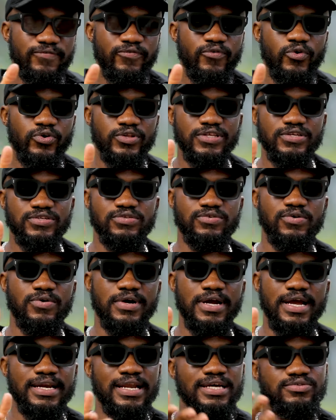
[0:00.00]
for the
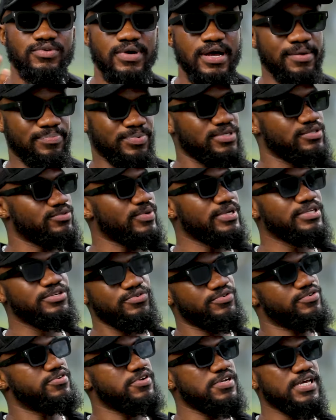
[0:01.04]
song. And that's what happens when
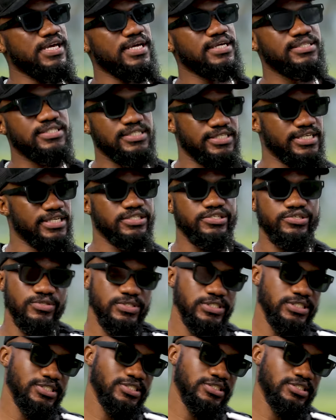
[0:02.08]
you create genuinely.